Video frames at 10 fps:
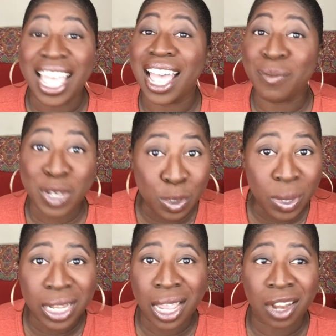I've been
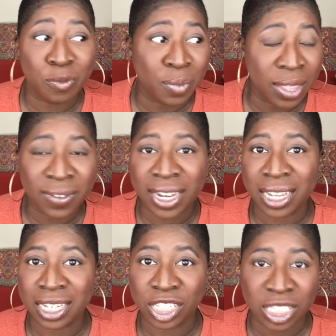doing a lot of pivoting
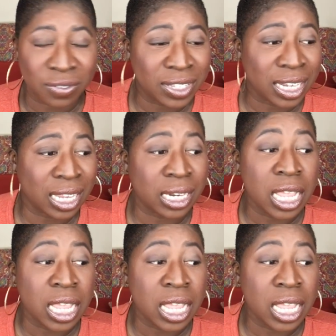and shifting and,